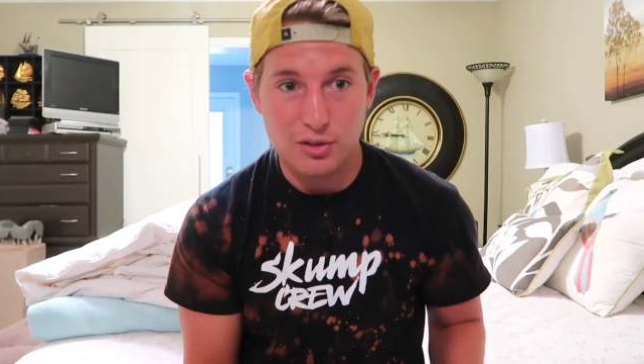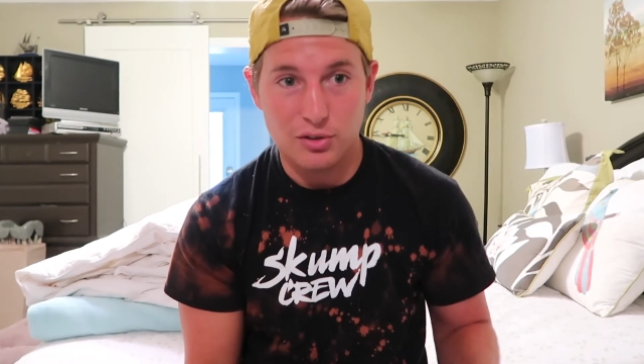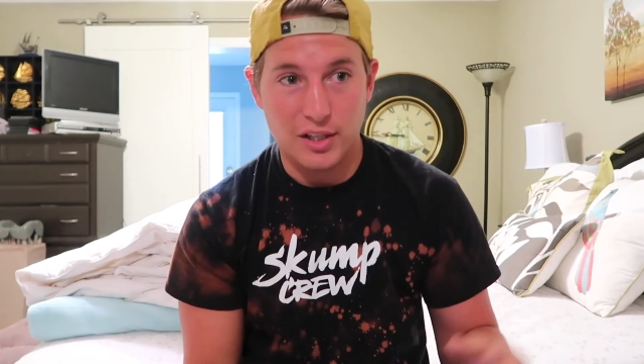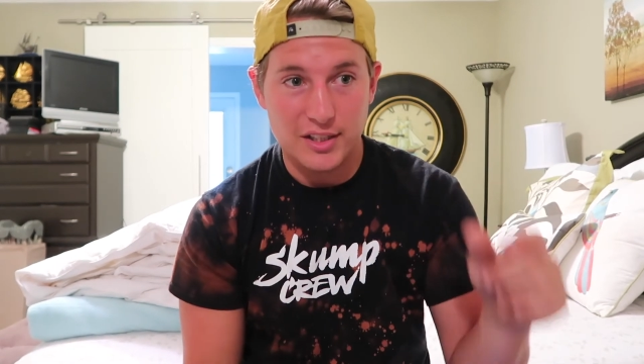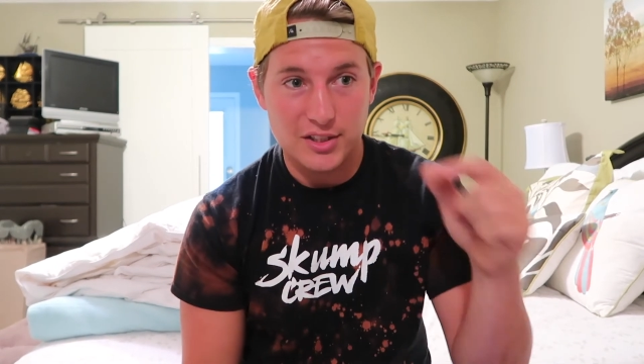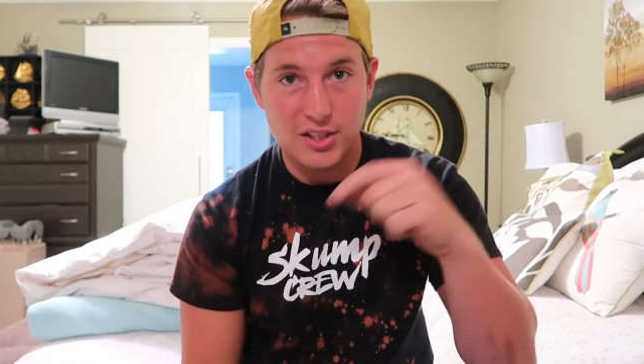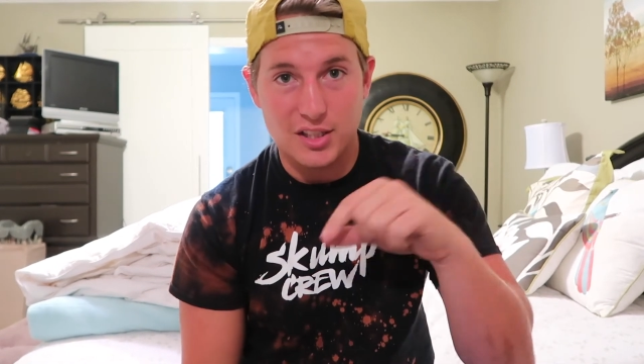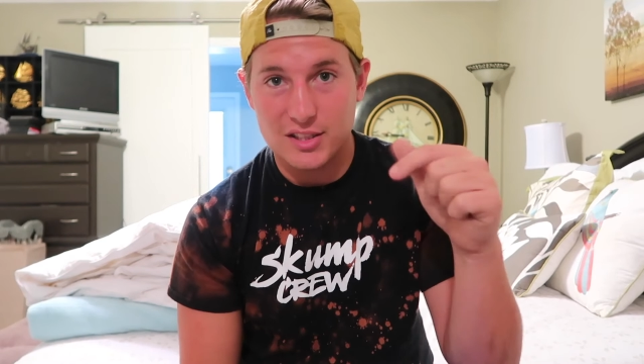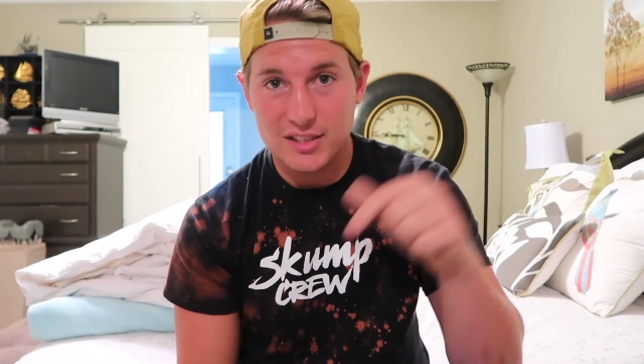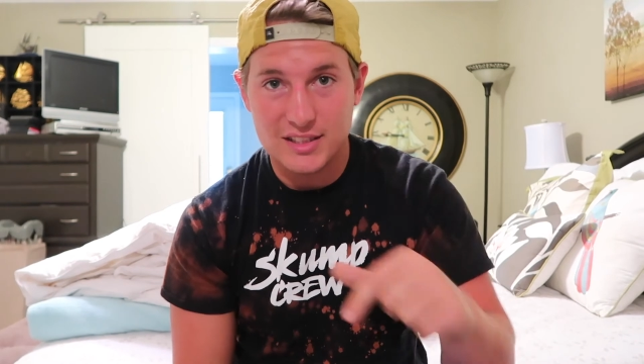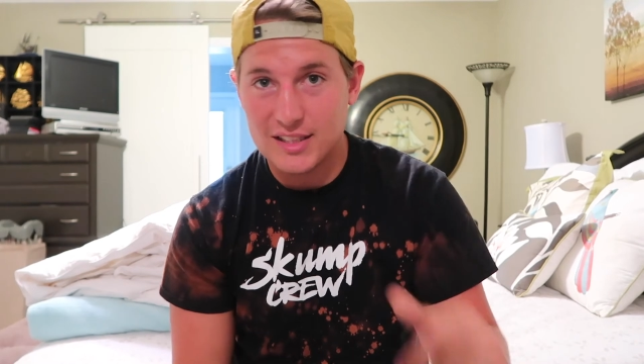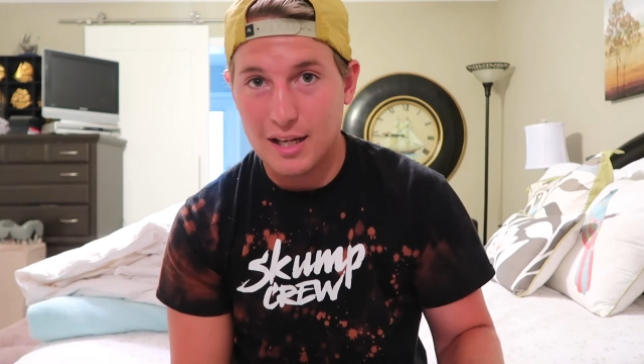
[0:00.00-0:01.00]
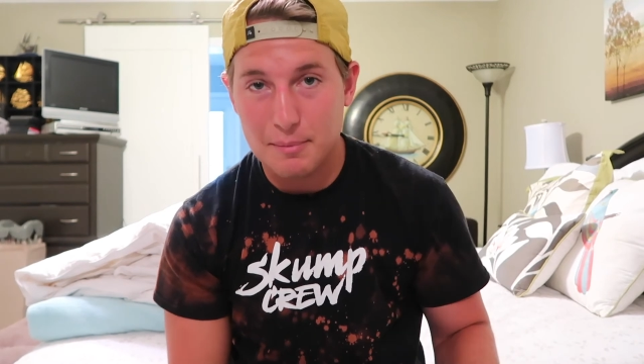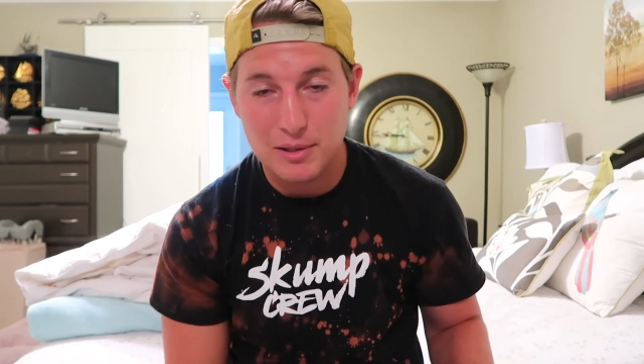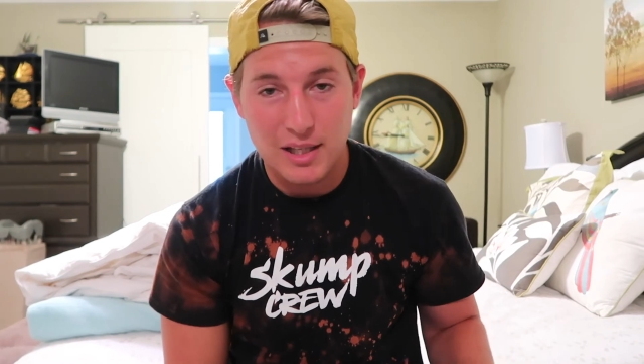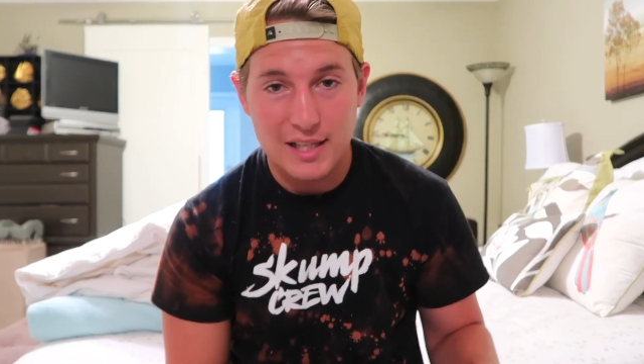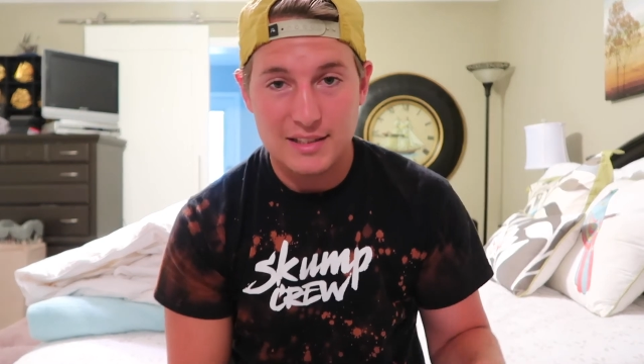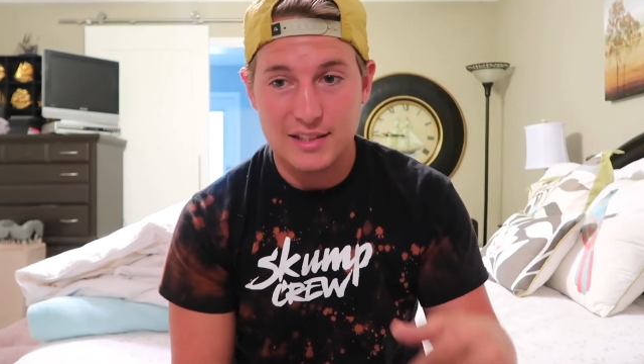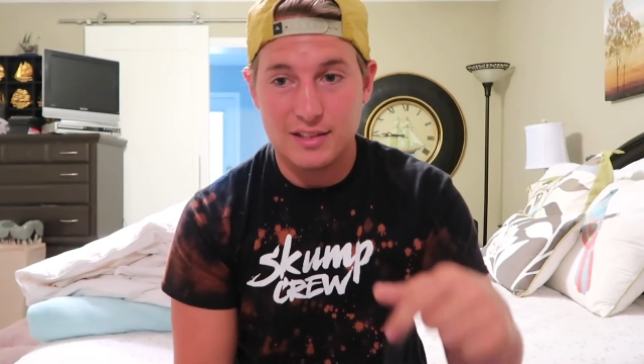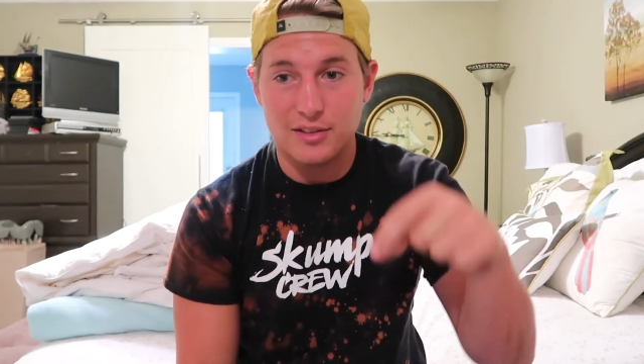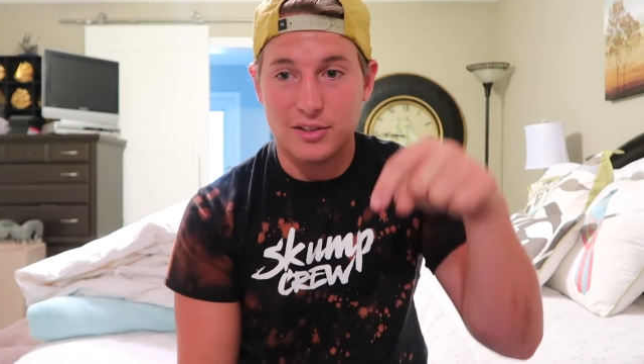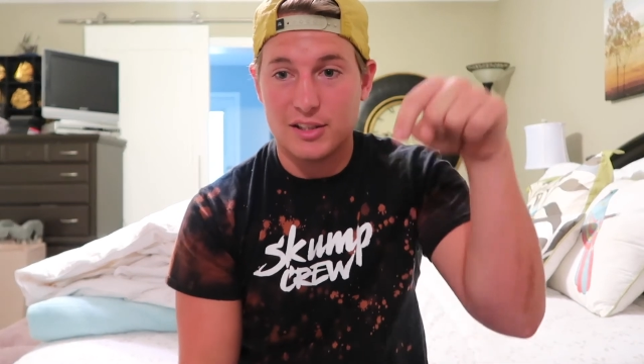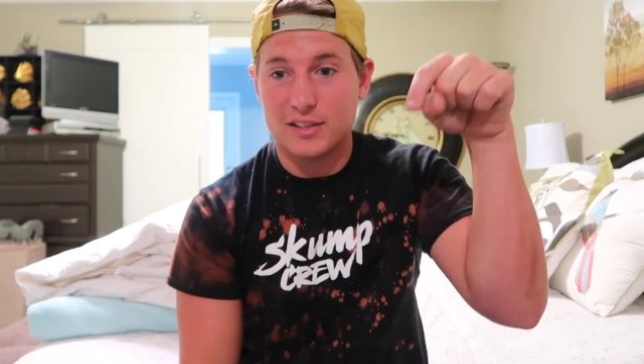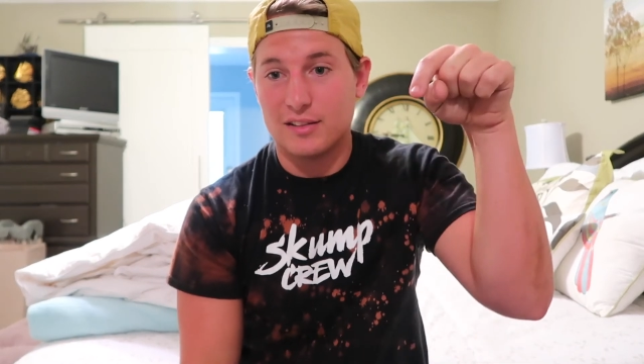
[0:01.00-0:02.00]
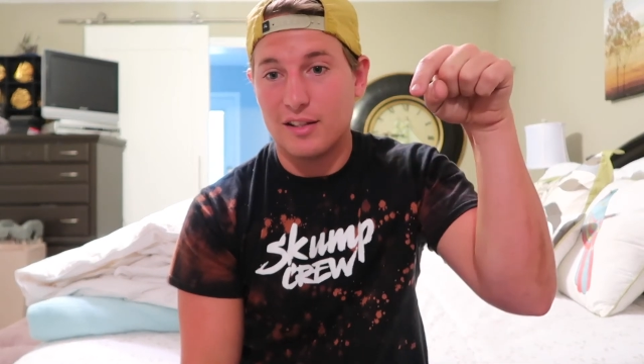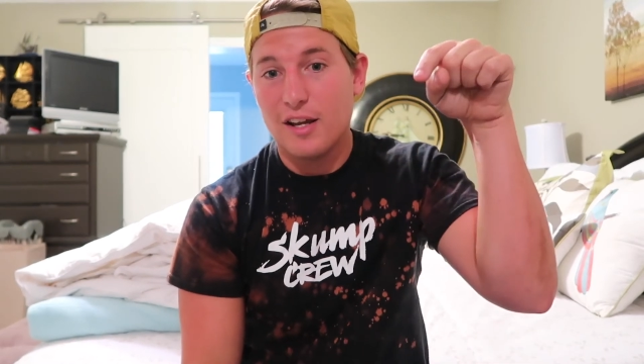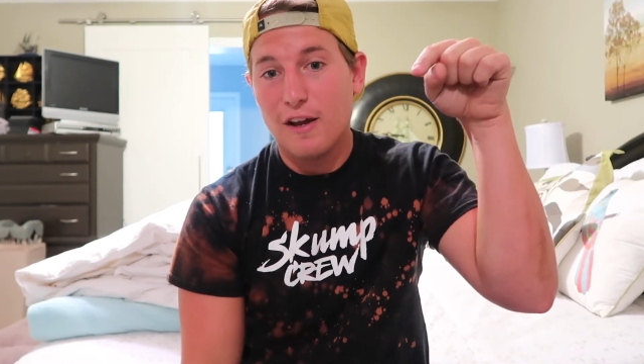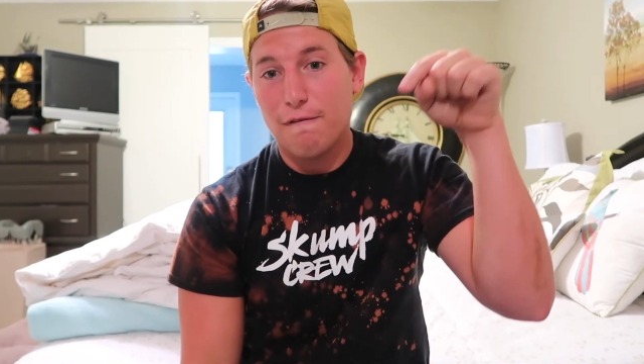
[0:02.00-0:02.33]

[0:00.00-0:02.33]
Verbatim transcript: or like doesn't stabilize it, or doesn't